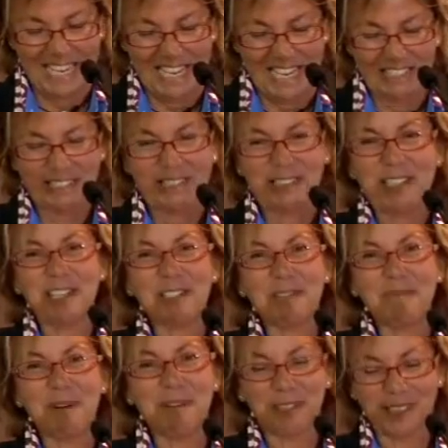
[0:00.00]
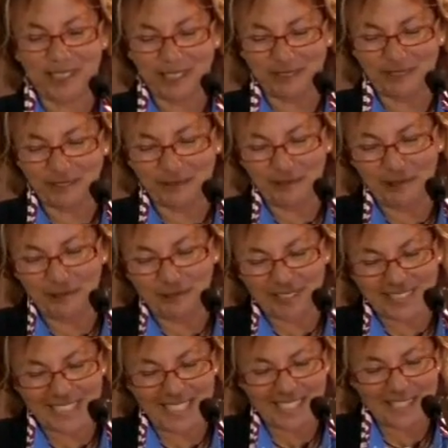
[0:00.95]
As Jez Moxie of the Wolves
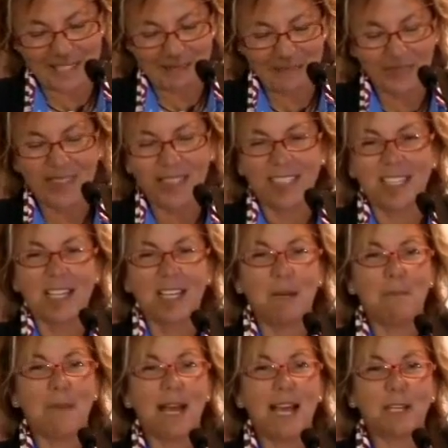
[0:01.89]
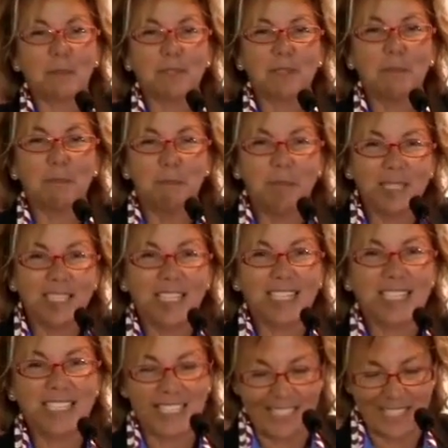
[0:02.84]
said, a man with big
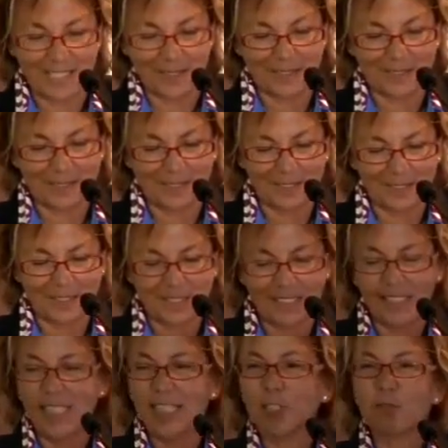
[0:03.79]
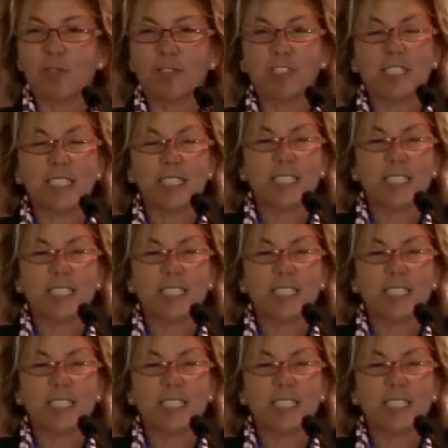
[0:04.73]
ideas, interested